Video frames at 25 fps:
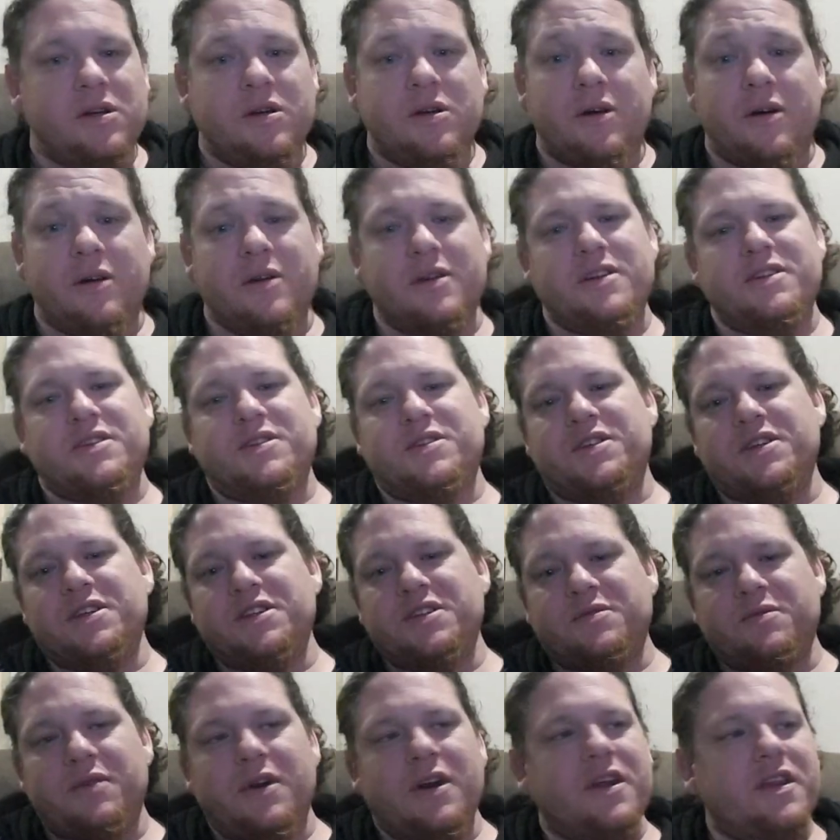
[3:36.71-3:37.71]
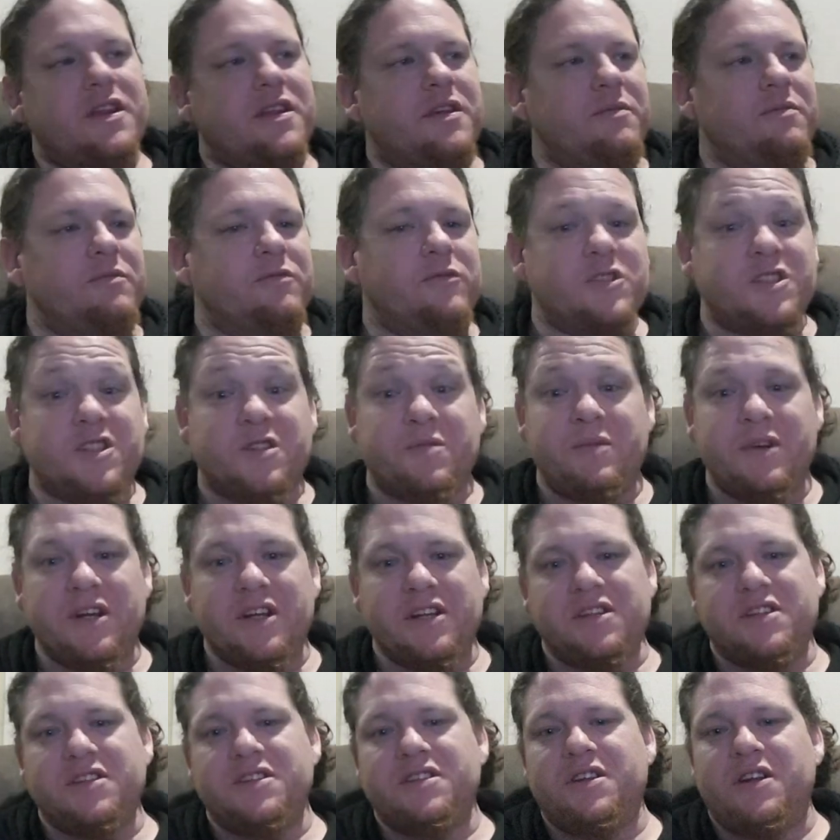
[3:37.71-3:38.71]
Honesty is one of them.
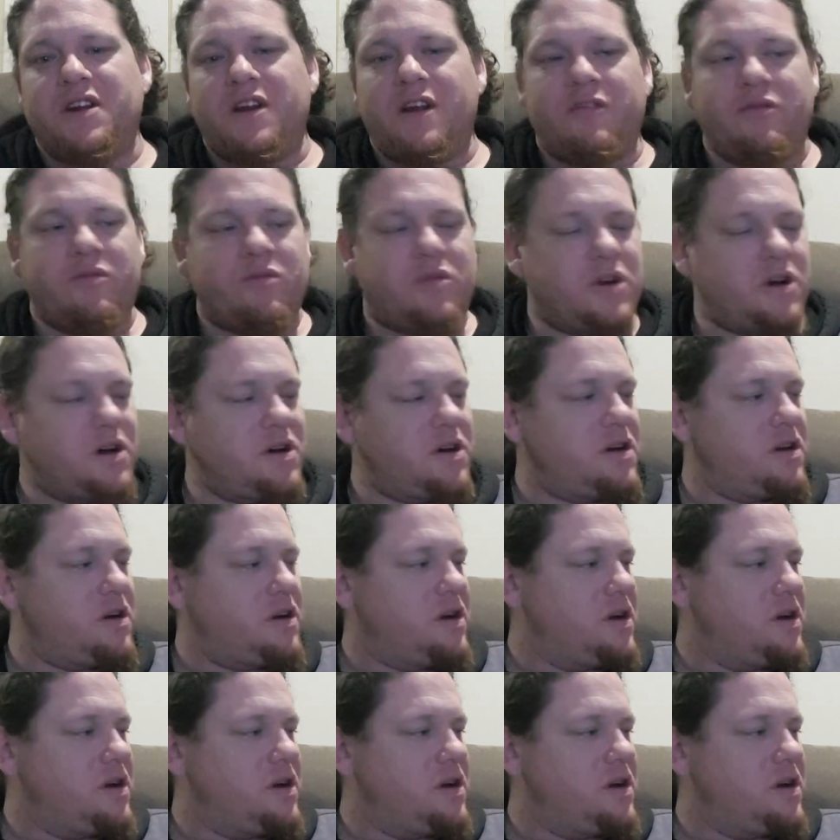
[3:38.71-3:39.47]
Respect is another one.